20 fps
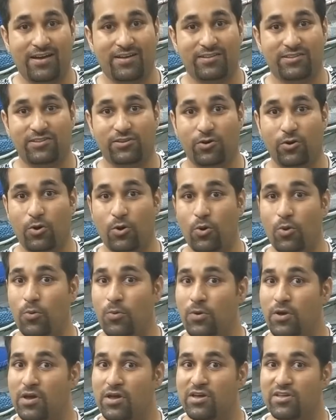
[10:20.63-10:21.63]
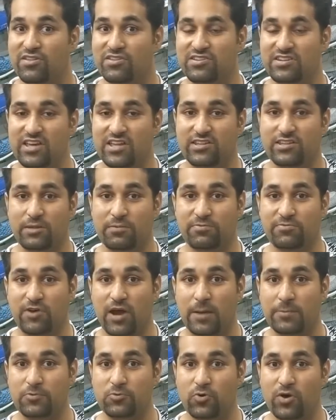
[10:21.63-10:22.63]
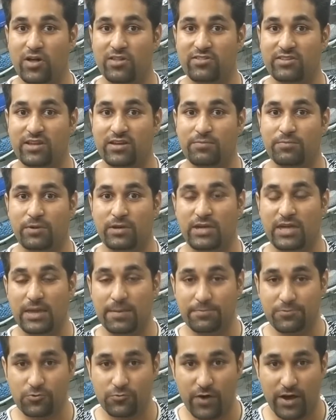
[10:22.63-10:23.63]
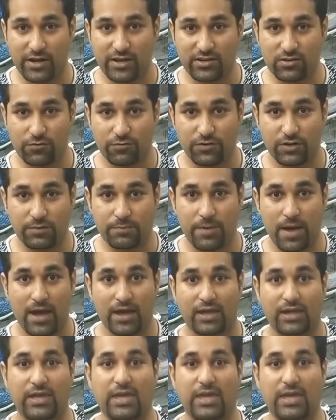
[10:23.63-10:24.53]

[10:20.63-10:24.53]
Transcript: So stay subscribed to us and keep providing your feedback,